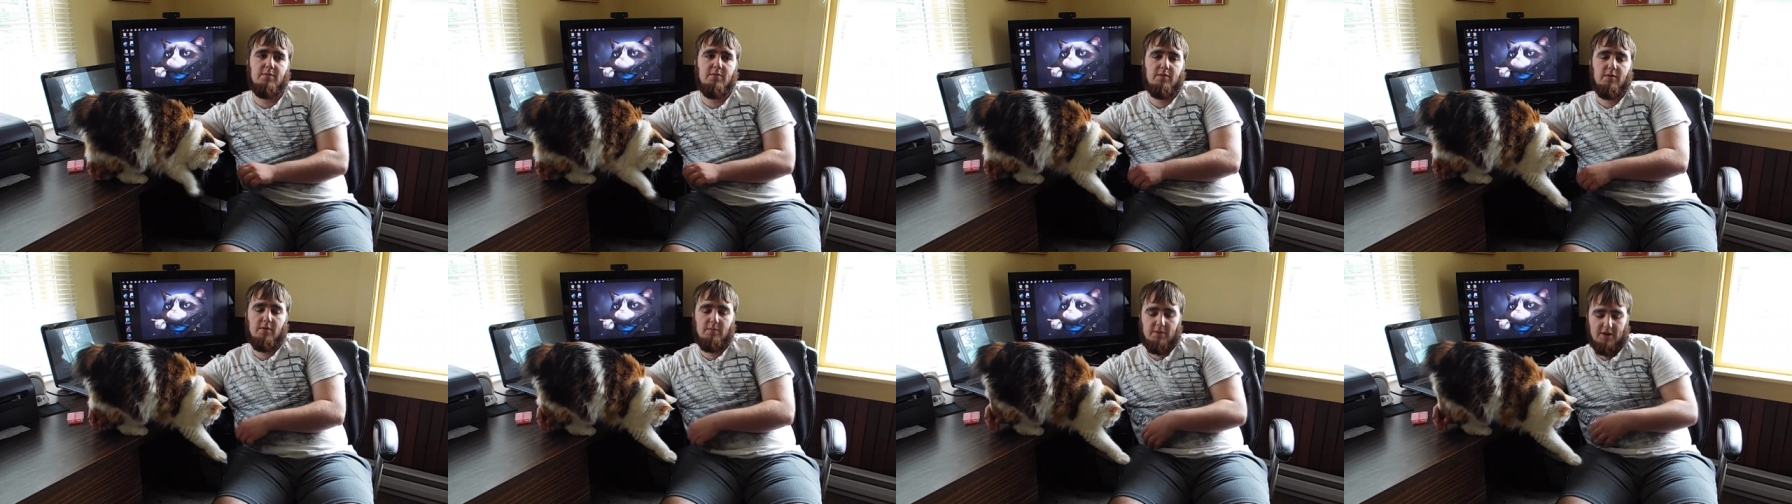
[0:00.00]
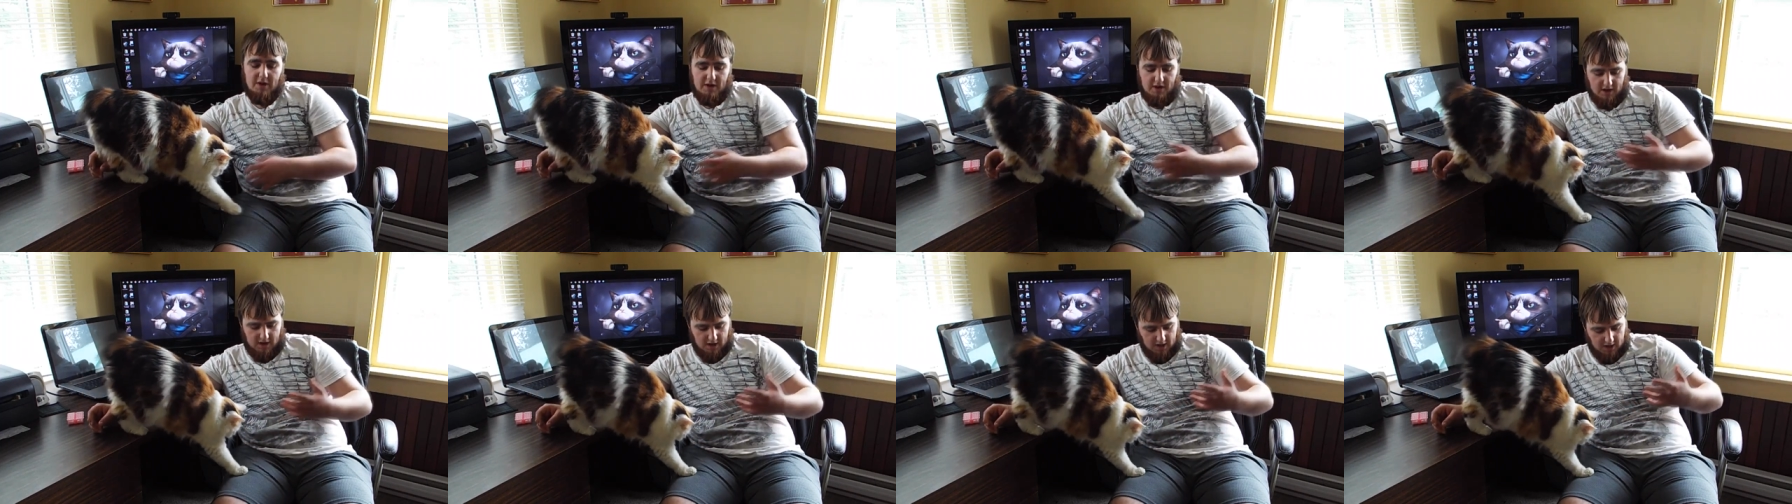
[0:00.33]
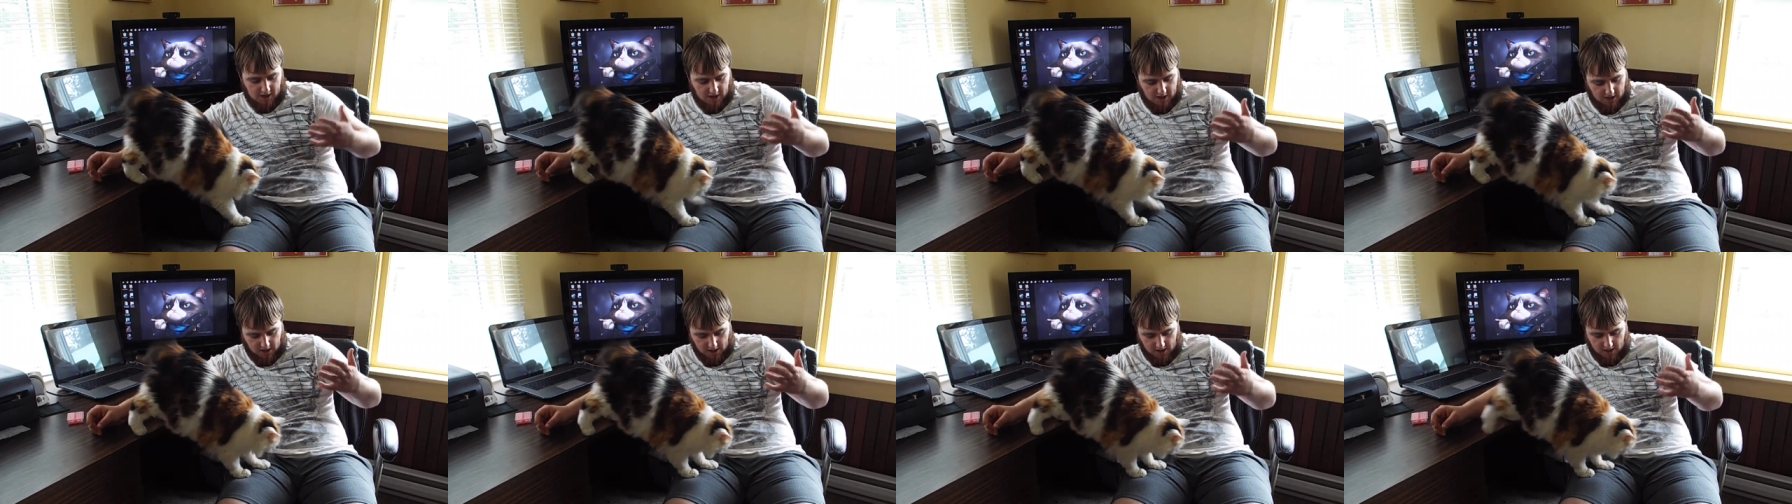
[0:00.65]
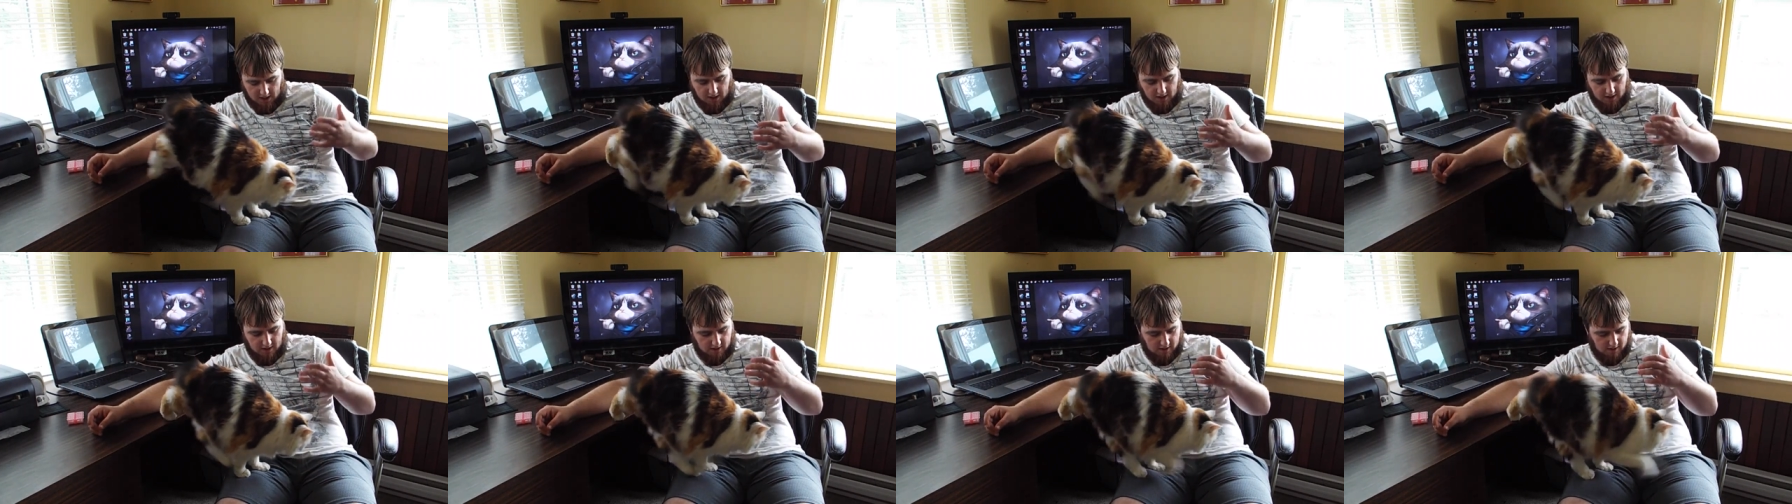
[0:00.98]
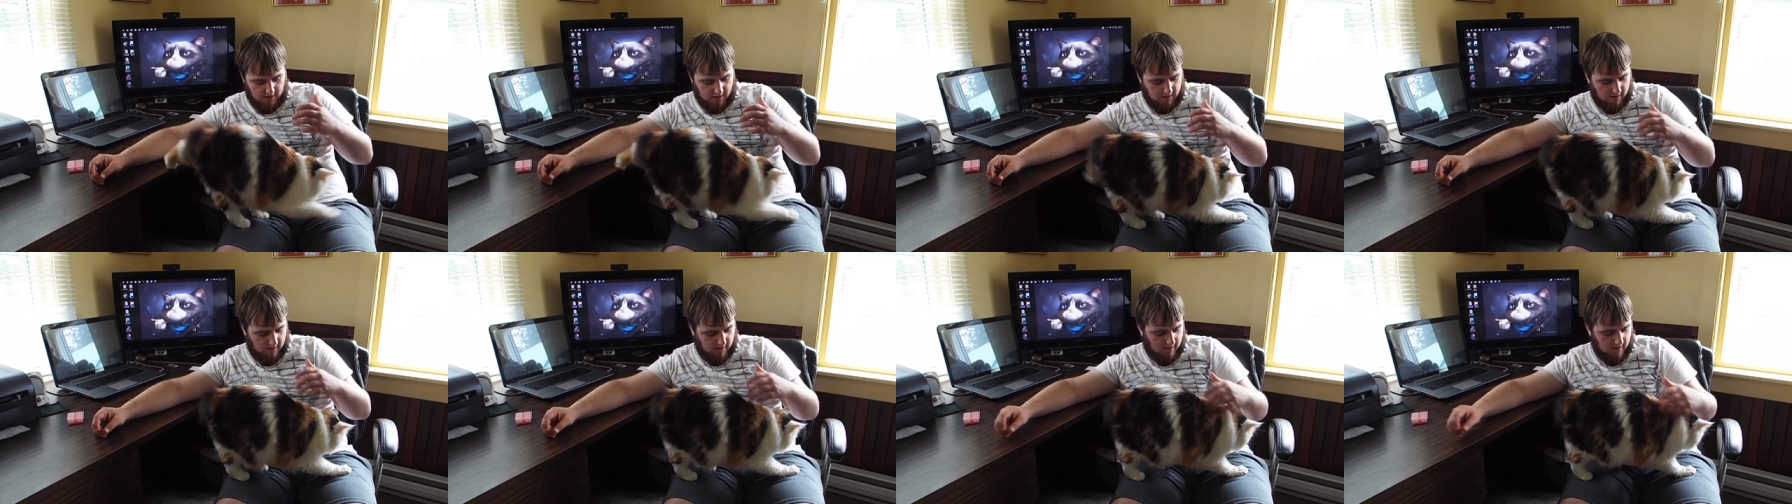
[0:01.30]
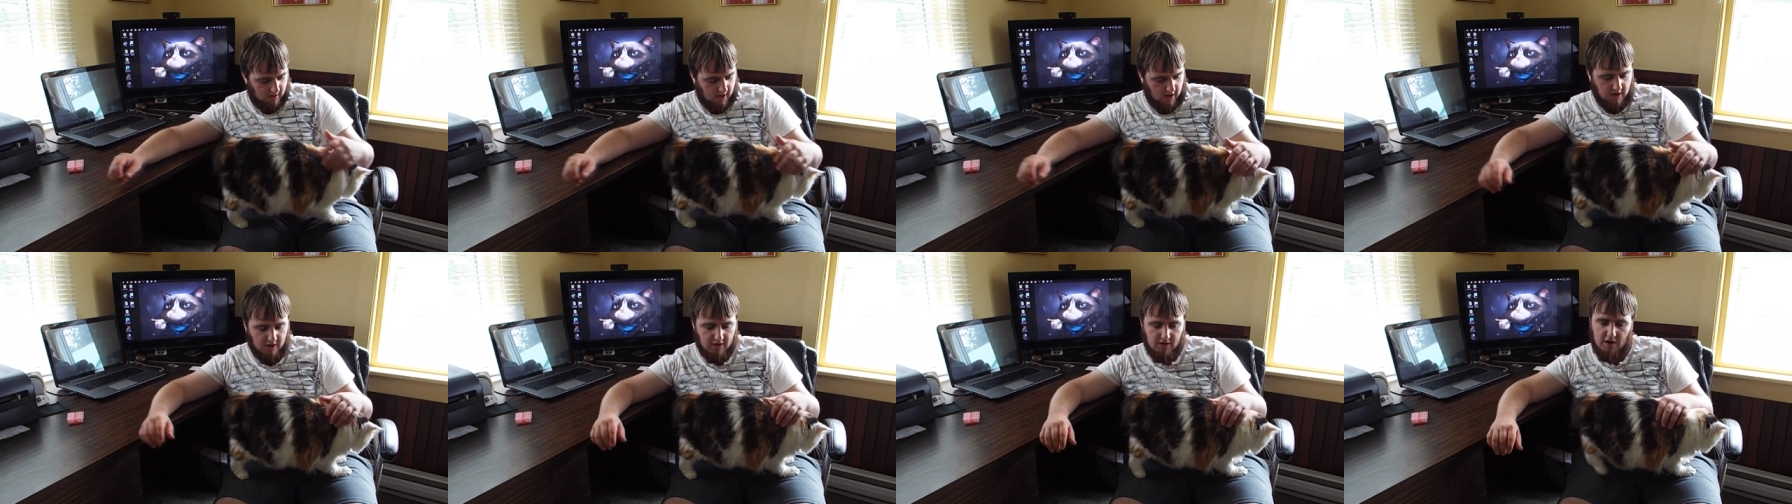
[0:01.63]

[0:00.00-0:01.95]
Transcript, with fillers: I mean like I I,